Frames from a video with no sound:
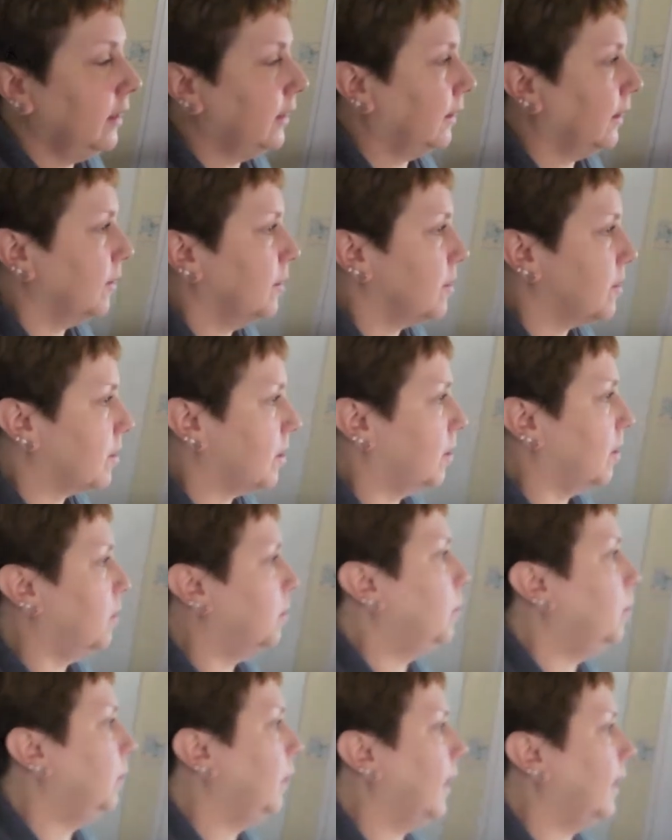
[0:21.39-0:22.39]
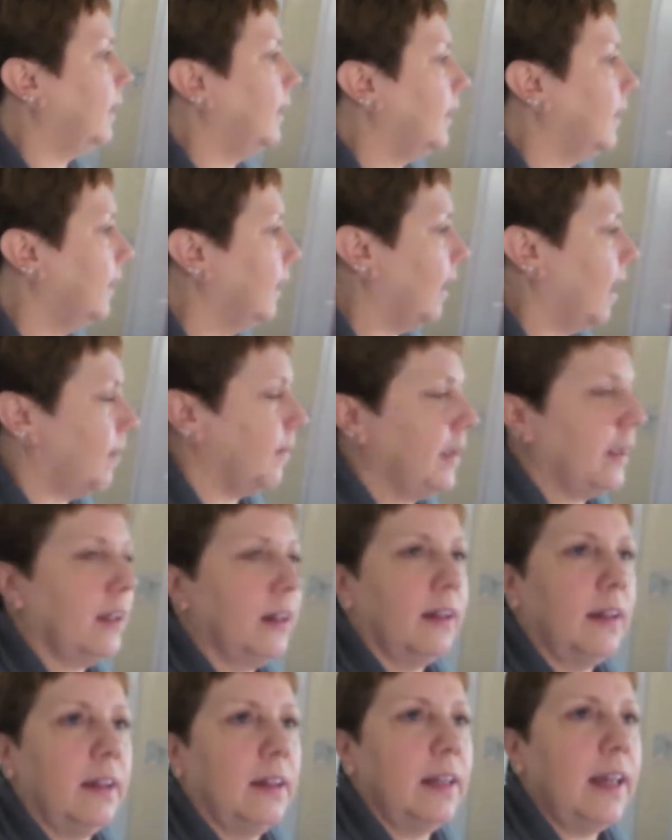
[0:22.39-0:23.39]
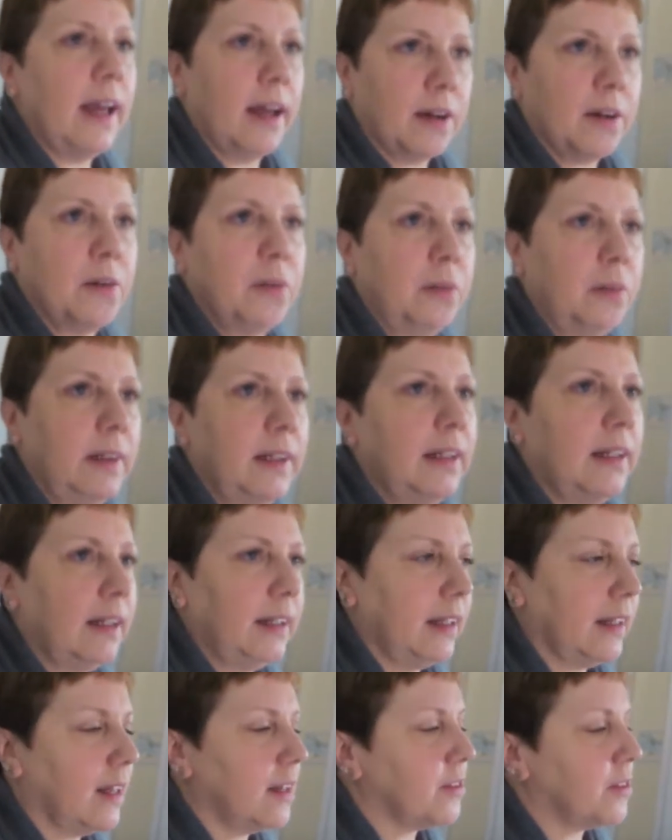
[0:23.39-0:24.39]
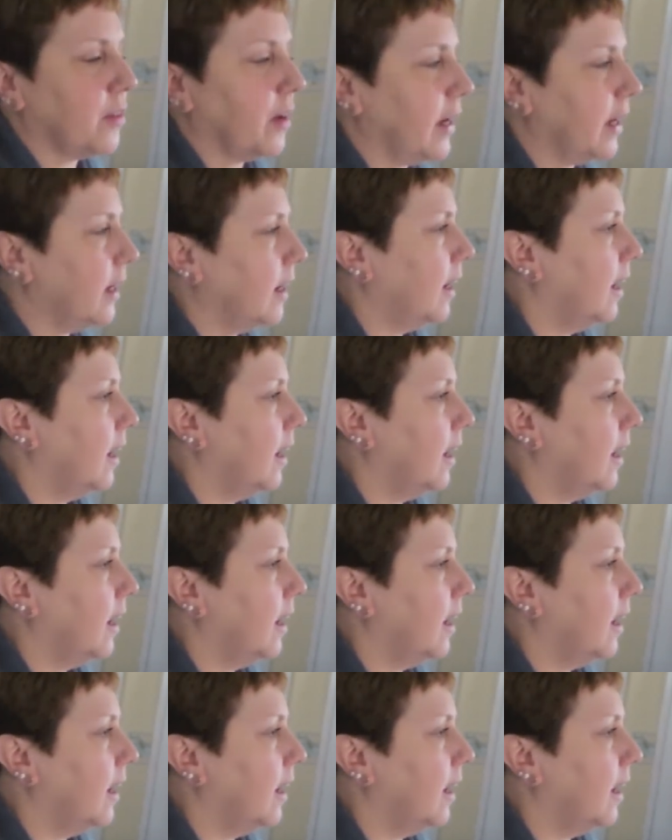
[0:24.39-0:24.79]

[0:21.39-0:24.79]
so it's cool and clear. Cool and clear. That's right.